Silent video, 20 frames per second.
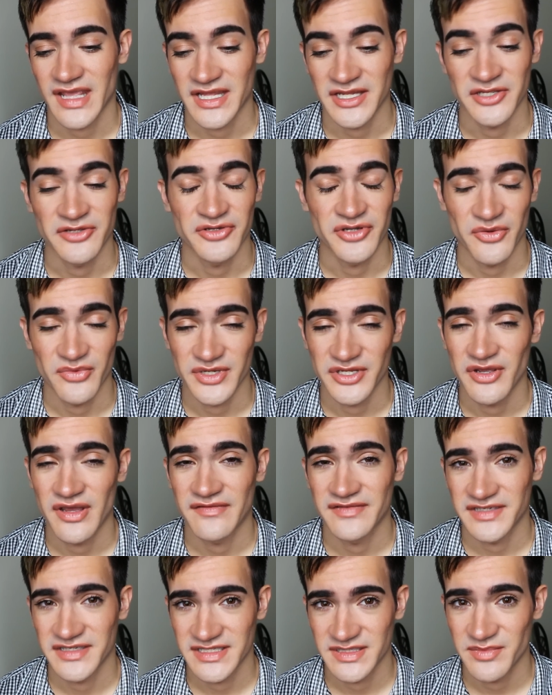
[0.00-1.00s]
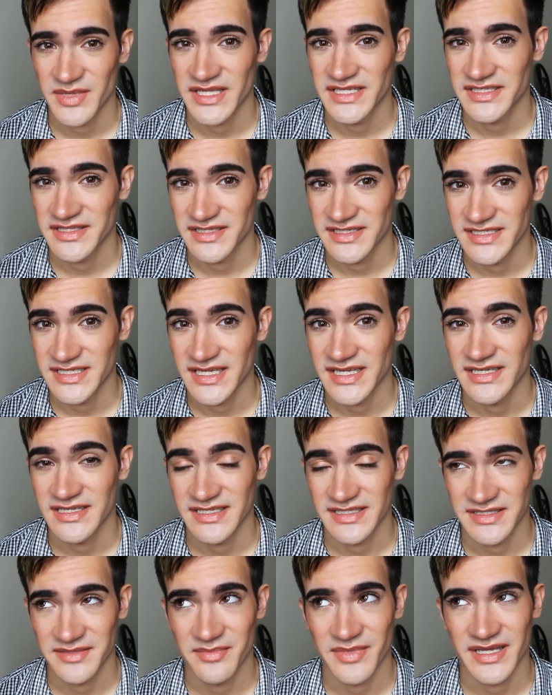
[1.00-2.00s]
And you know, when you have to speak to the dean,
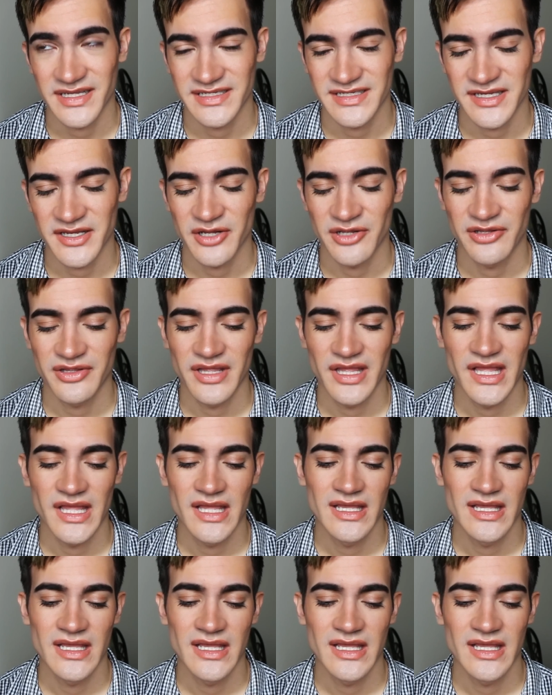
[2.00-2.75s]
it's a big deal.